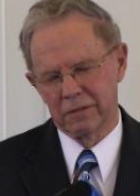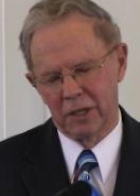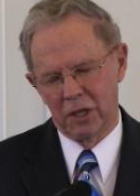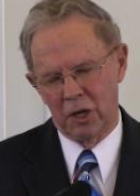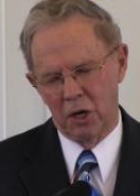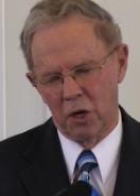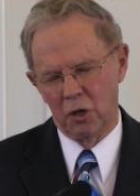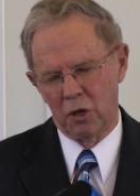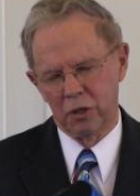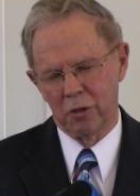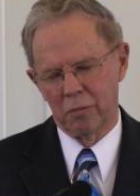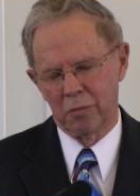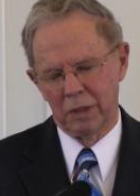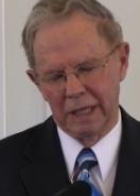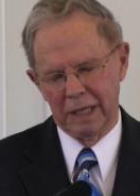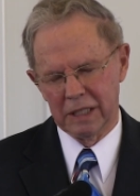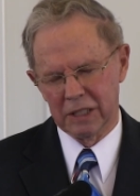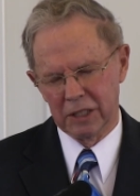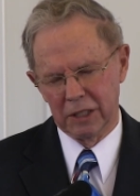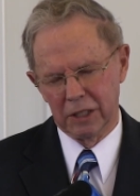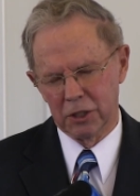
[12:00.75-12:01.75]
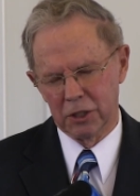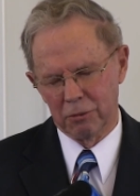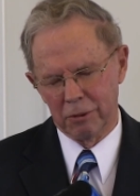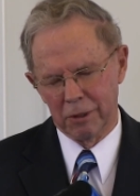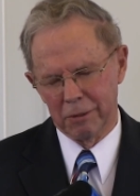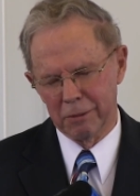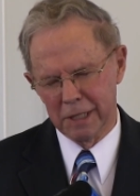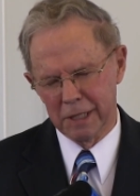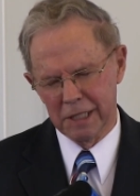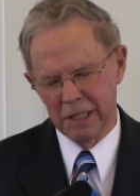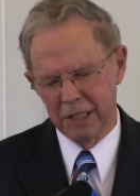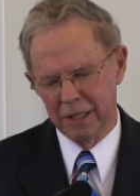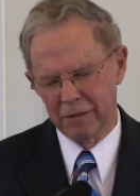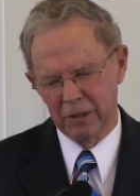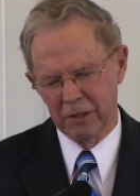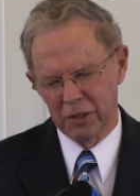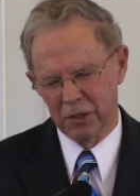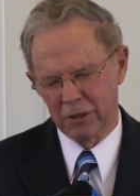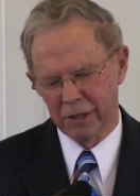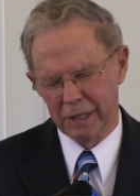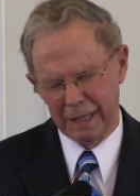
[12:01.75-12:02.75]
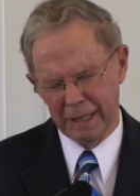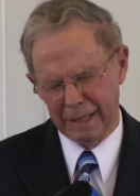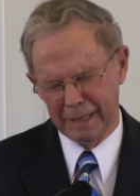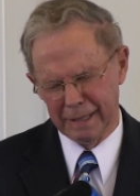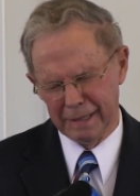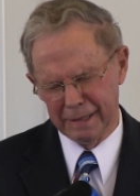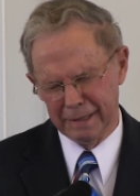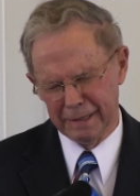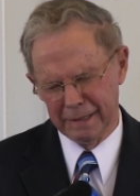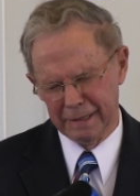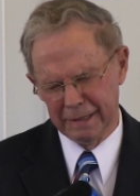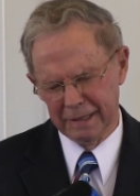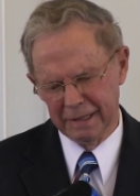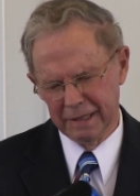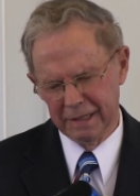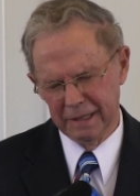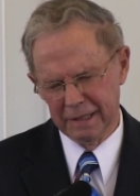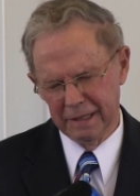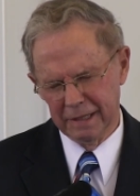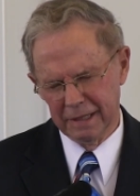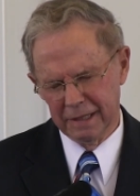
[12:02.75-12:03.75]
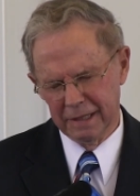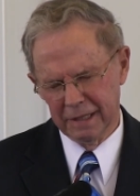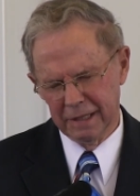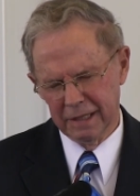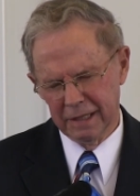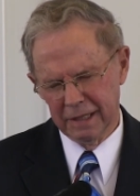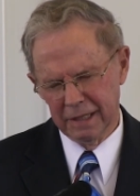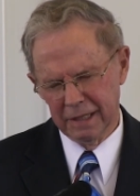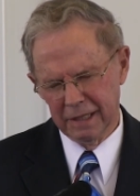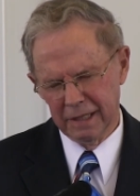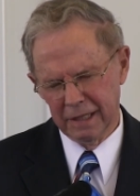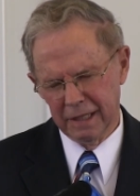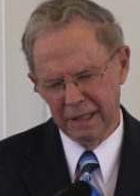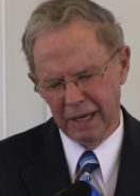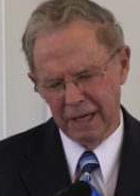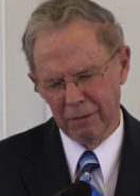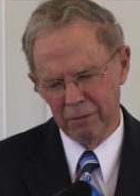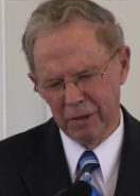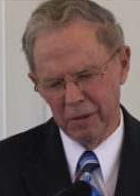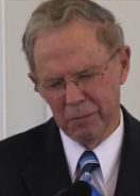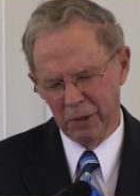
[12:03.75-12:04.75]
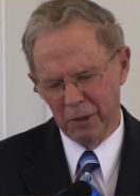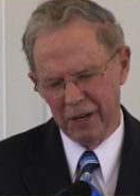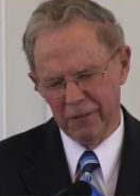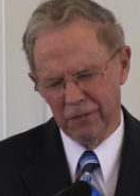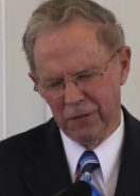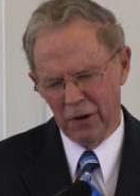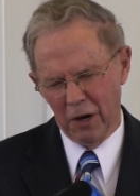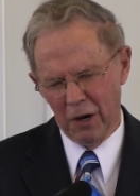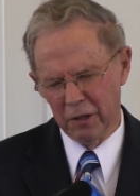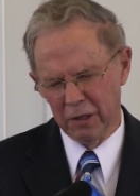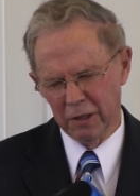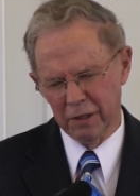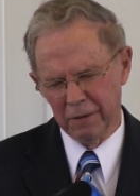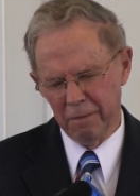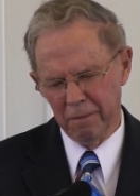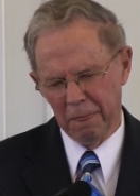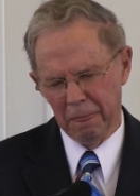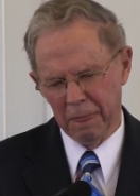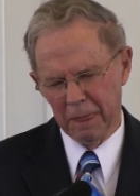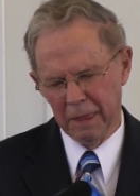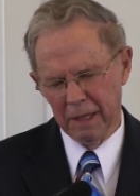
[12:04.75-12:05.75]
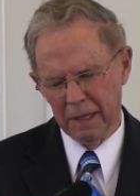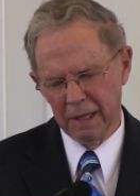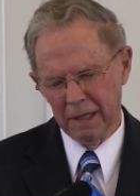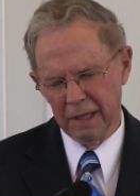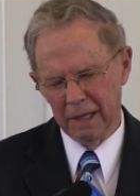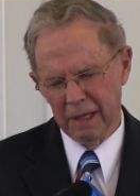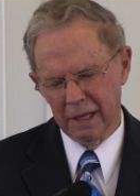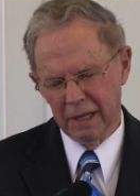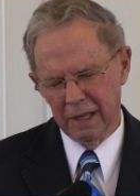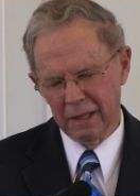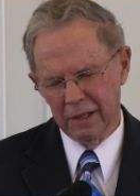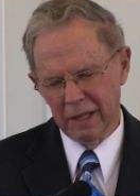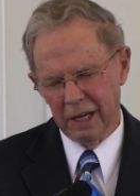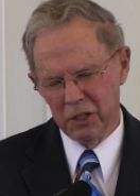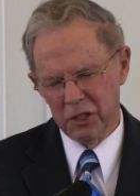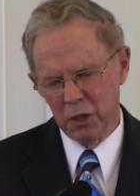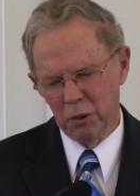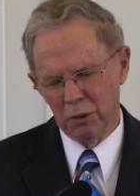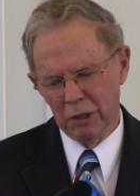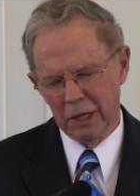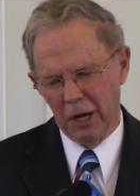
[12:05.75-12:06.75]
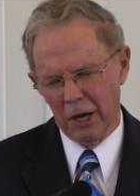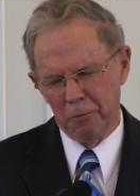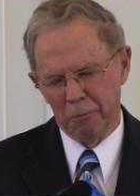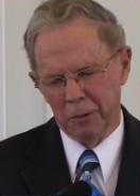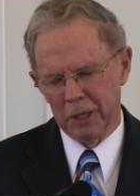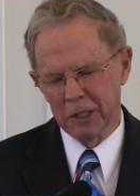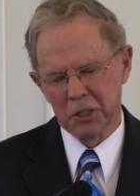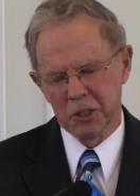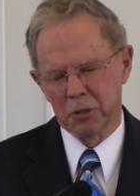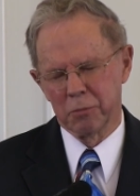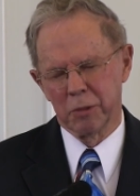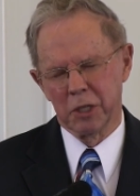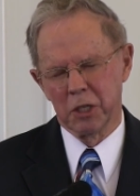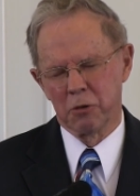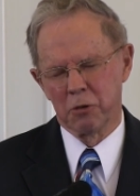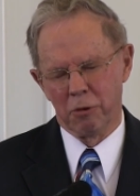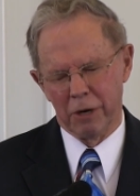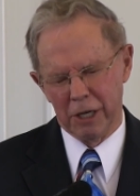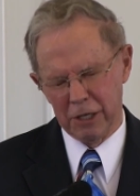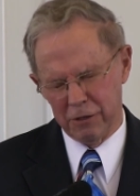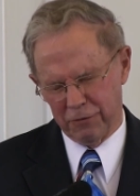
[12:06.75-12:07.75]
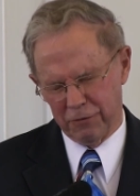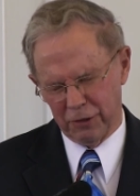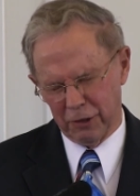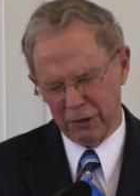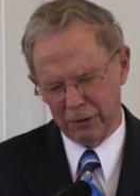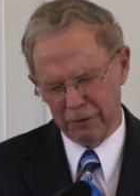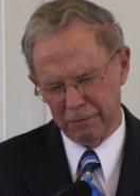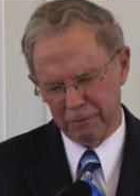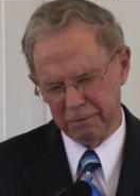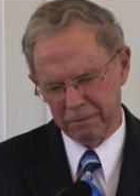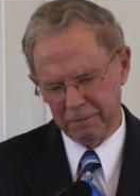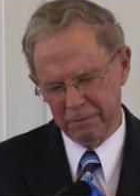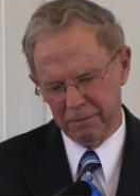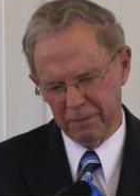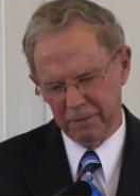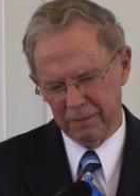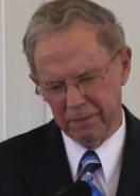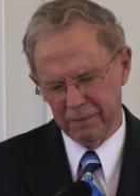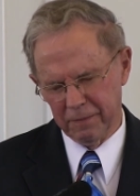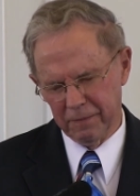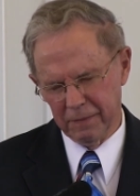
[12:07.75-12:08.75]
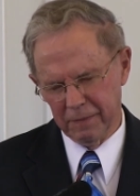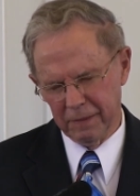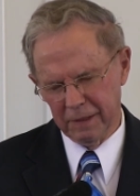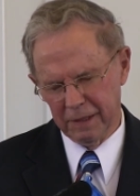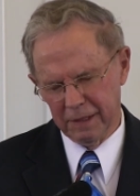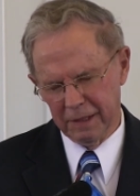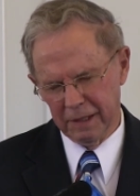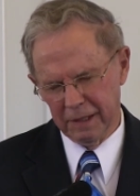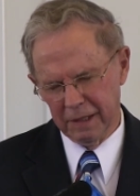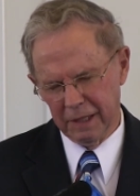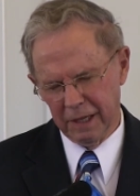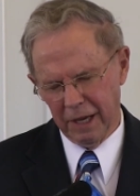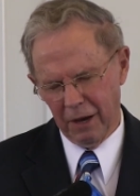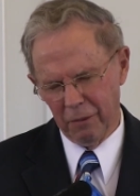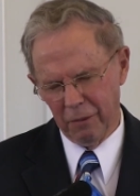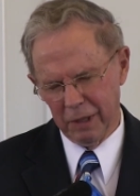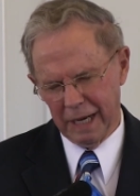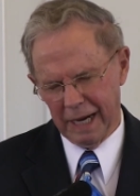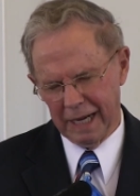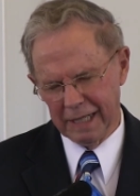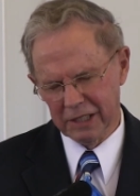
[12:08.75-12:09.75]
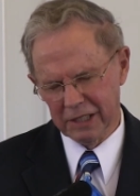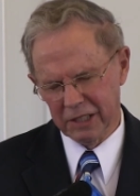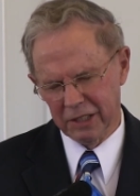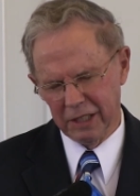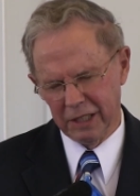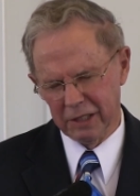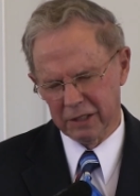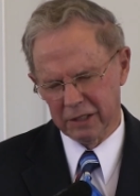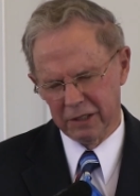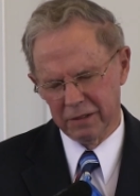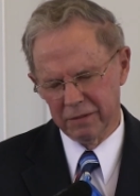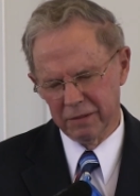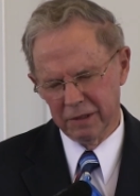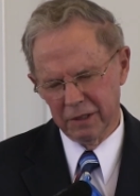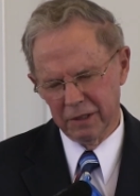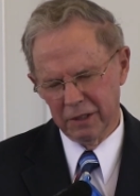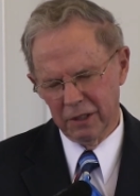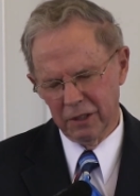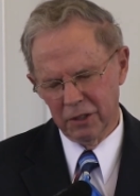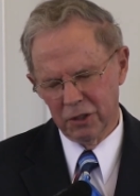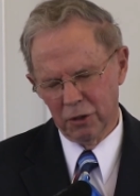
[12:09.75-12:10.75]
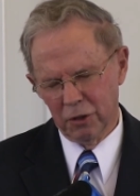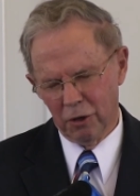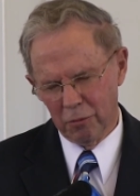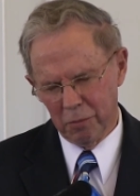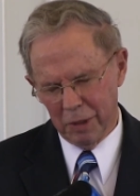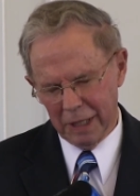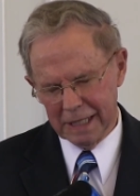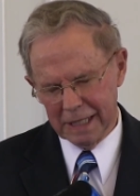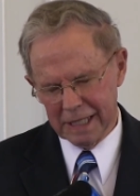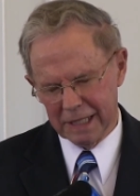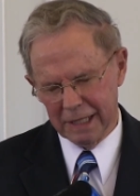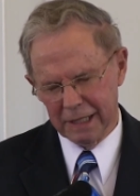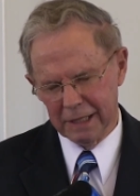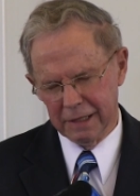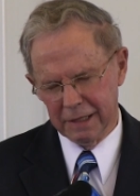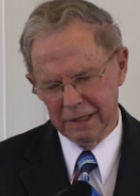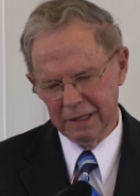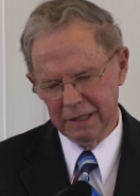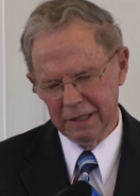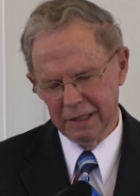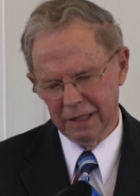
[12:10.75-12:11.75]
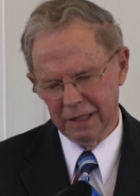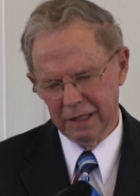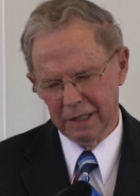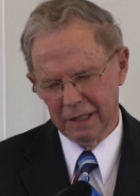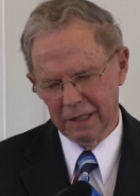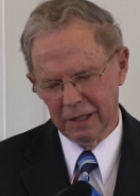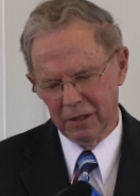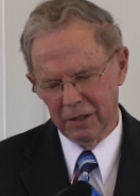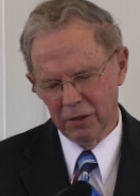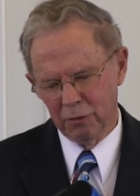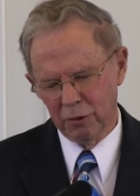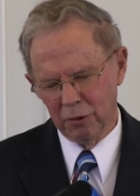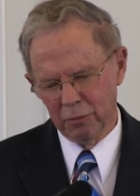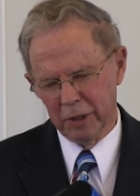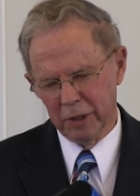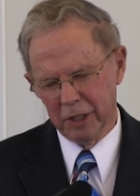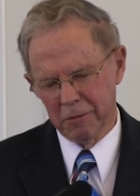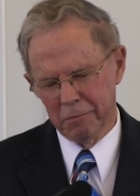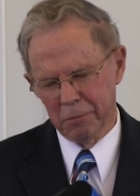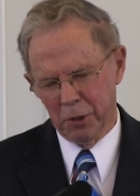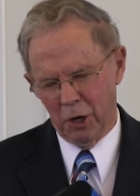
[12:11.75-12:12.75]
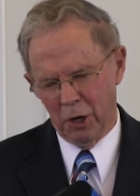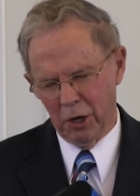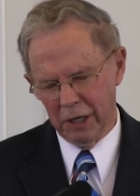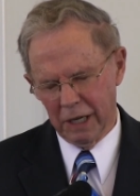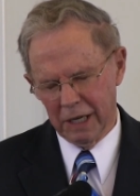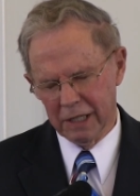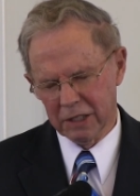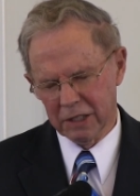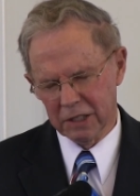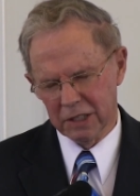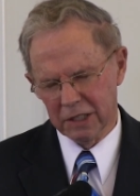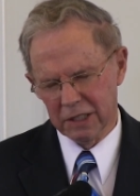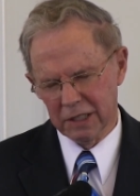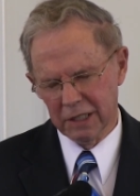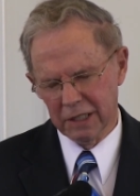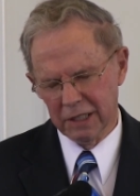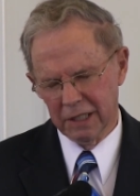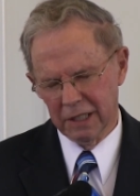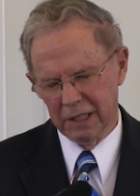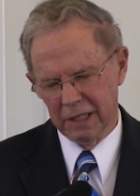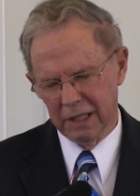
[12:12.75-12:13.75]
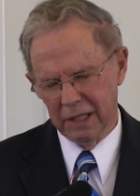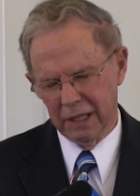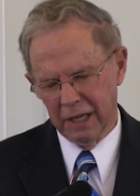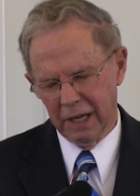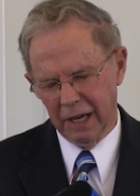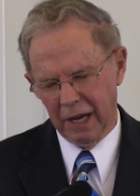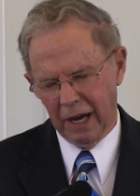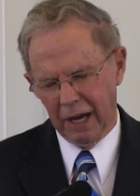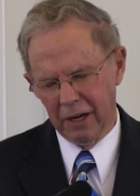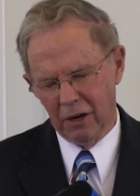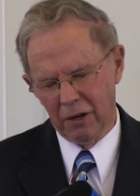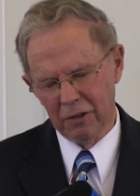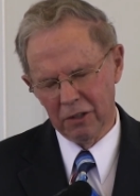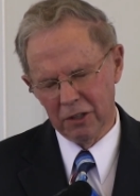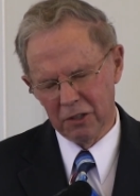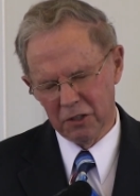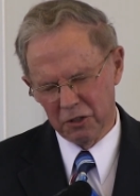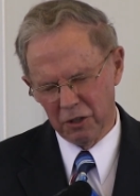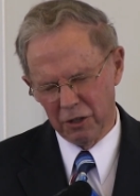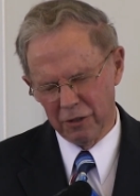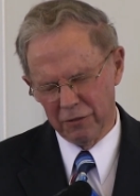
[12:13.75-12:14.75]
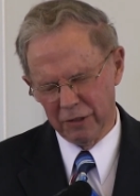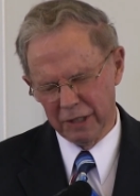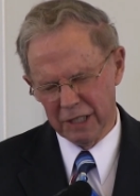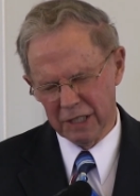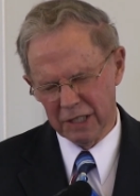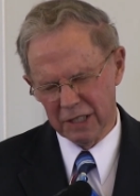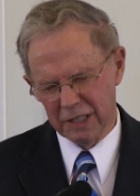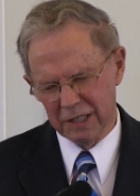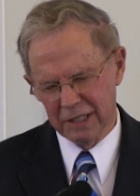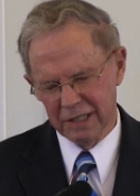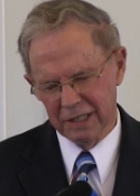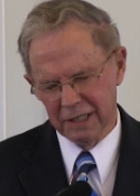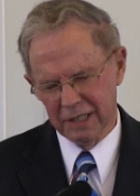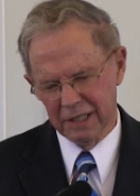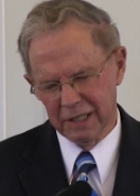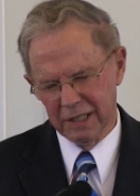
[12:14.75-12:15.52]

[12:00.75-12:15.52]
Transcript: all the blessings we receive at your hand. And we pray, Father, that you will help us to be grateful. And we ask that your blessing will be upon us and on the service,